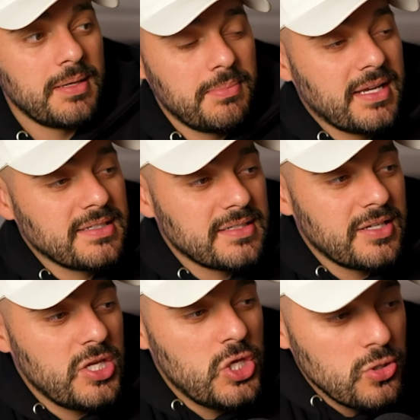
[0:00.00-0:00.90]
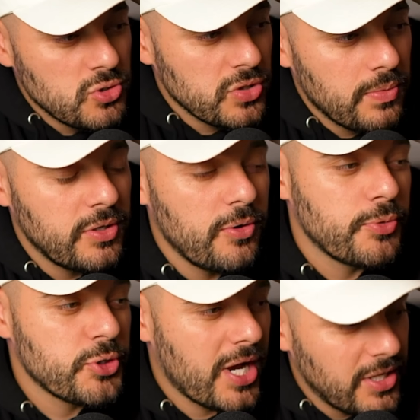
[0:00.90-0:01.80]
because usually when you
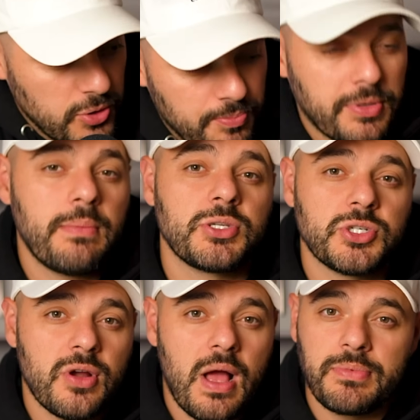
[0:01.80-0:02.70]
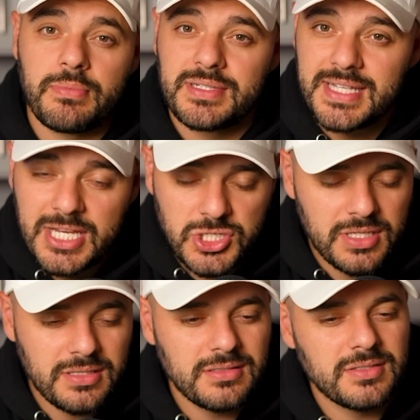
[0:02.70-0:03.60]
try and do premature
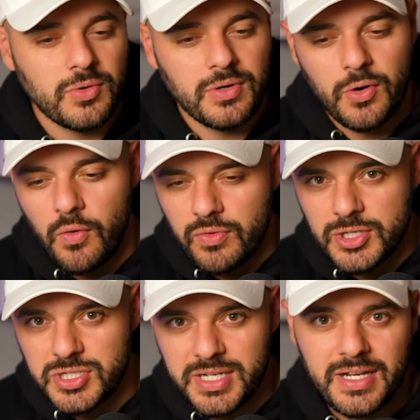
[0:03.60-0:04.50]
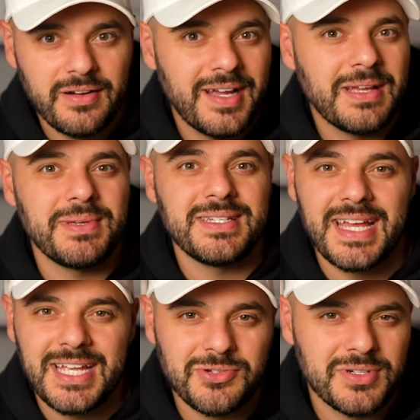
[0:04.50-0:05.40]
optimizations or over engineer, it can be
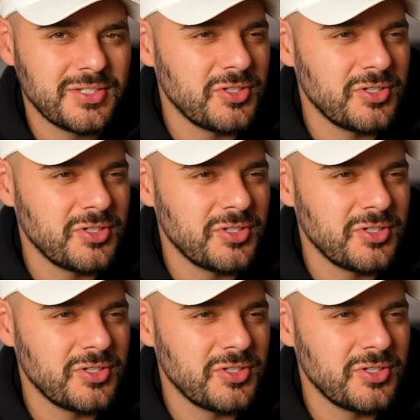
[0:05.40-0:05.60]
dangerous.